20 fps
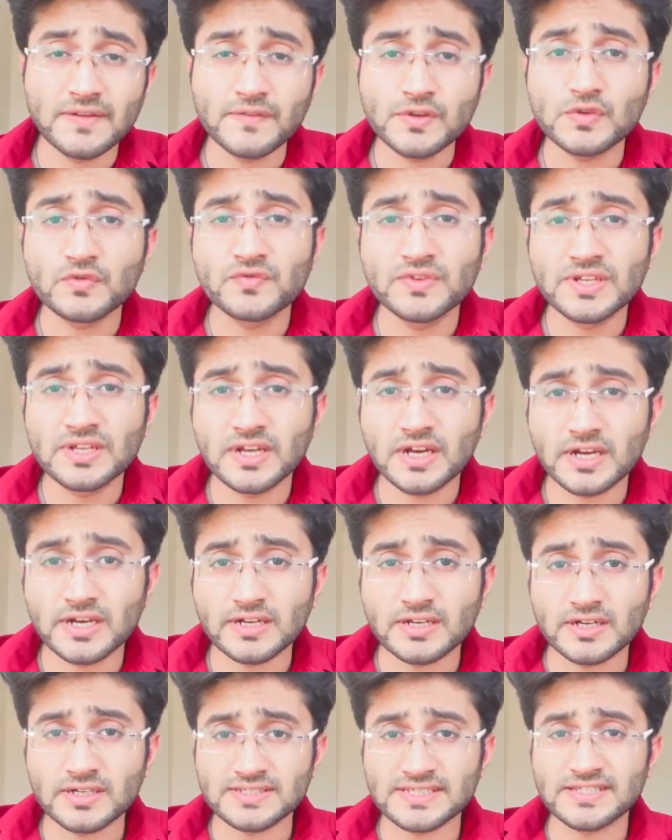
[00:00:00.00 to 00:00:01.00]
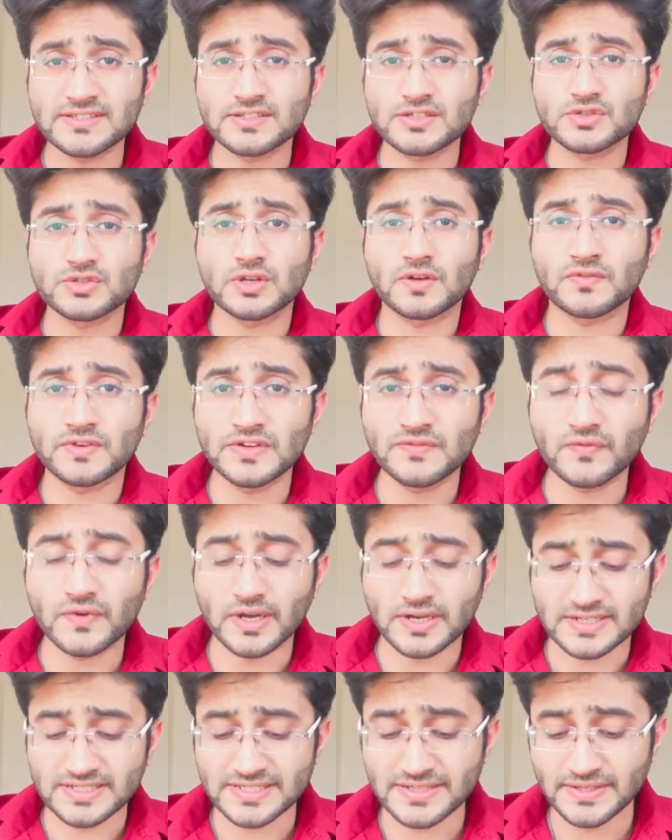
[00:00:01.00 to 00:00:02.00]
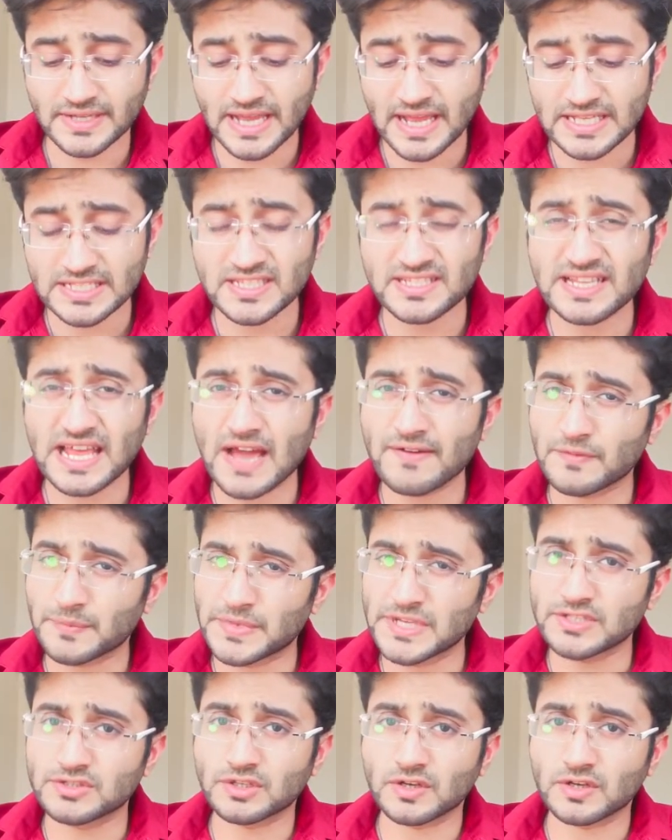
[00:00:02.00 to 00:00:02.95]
Whenever you feel a sensation of reflux, just